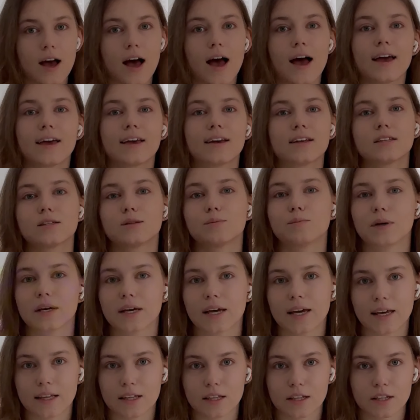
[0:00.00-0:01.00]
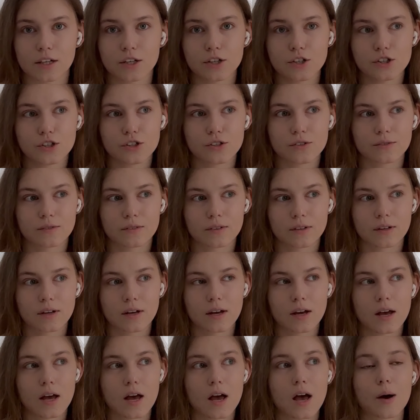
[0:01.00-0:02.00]
I can speak English,
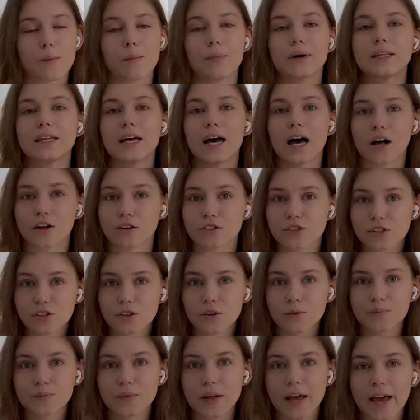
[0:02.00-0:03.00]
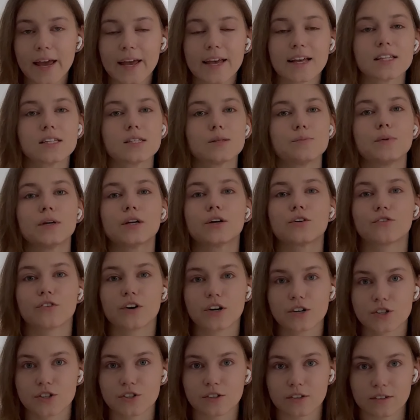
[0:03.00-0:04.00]
but also I can speak
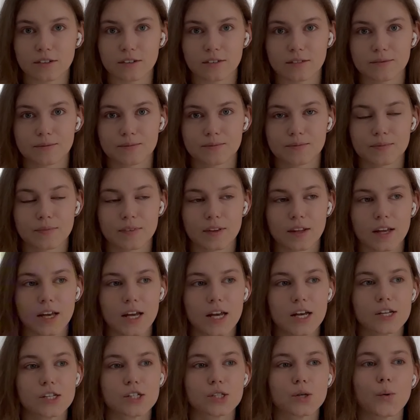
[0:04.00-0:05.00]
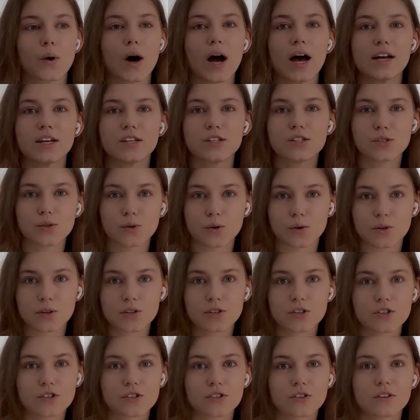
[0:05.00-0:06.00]
Russian. So I
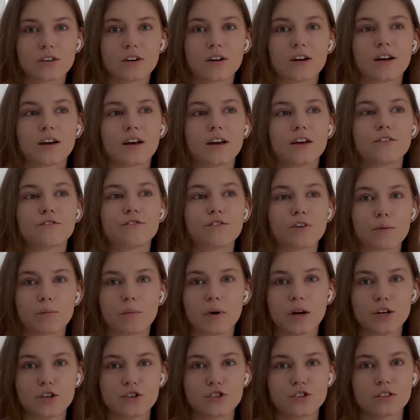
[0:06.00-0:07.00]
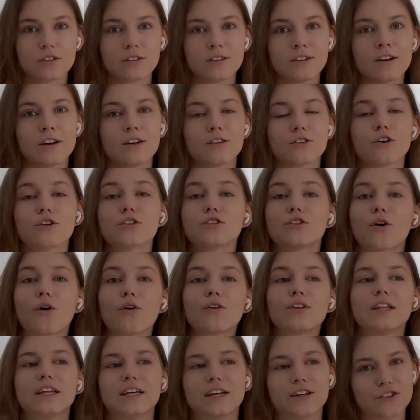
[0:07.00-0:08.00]
searched information not
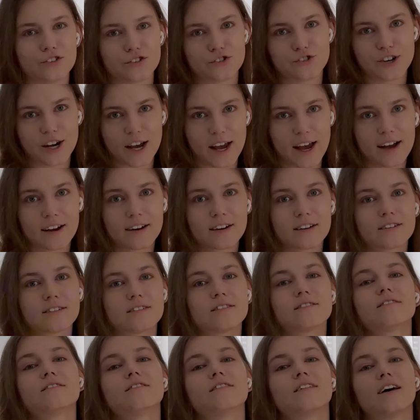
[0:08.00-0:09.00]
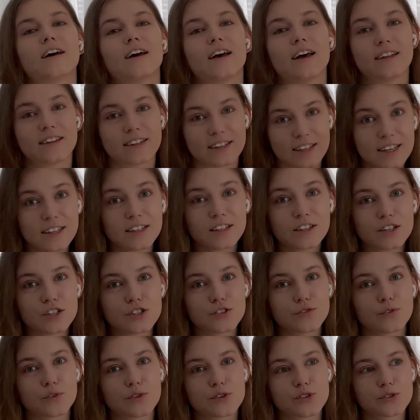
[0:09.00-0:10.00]
only in Czech and
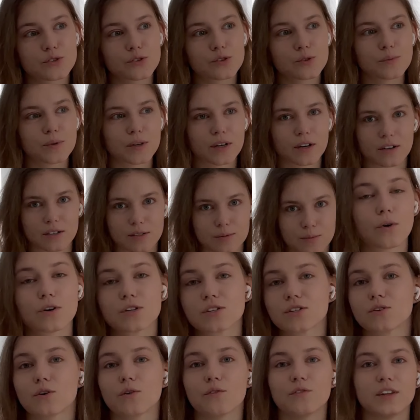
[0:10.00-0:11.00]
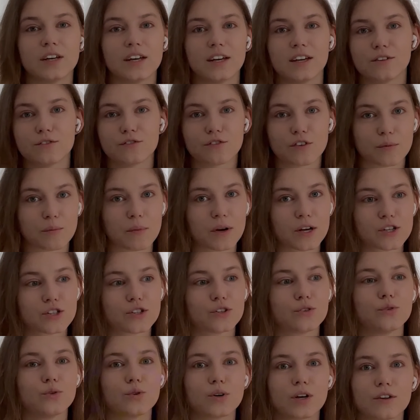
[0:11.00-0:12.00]
English for sure because most of the
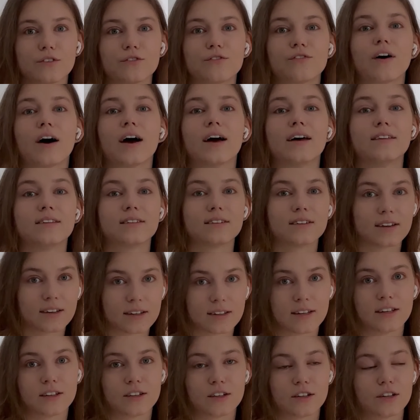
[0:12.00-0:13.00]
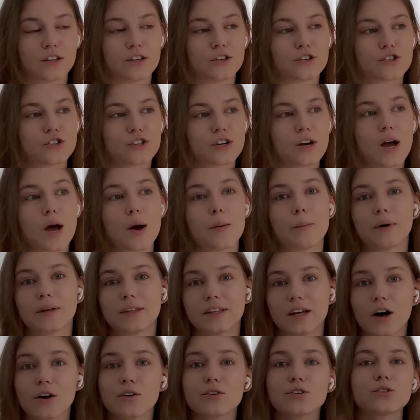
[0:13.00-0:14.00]
information you can find in English
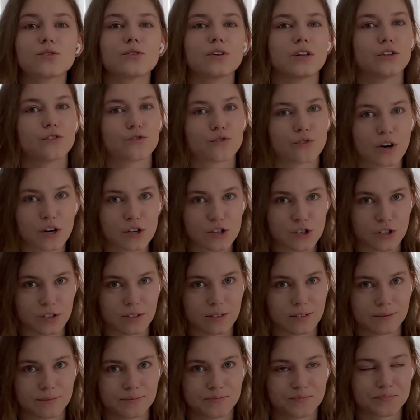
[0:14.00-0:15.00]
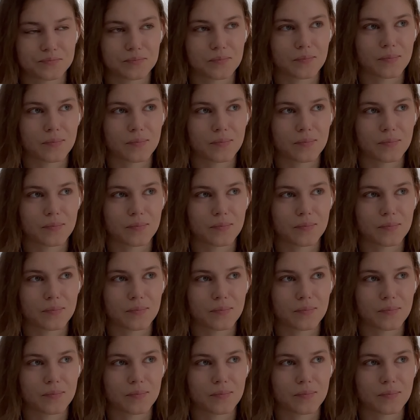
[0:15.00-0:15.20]
but also in Russian.